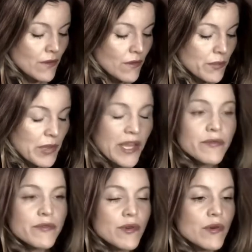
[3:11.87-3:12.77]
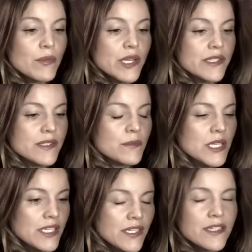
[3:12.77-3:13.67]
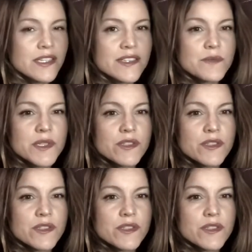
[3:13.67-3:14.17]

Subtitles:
painful, but to me it has been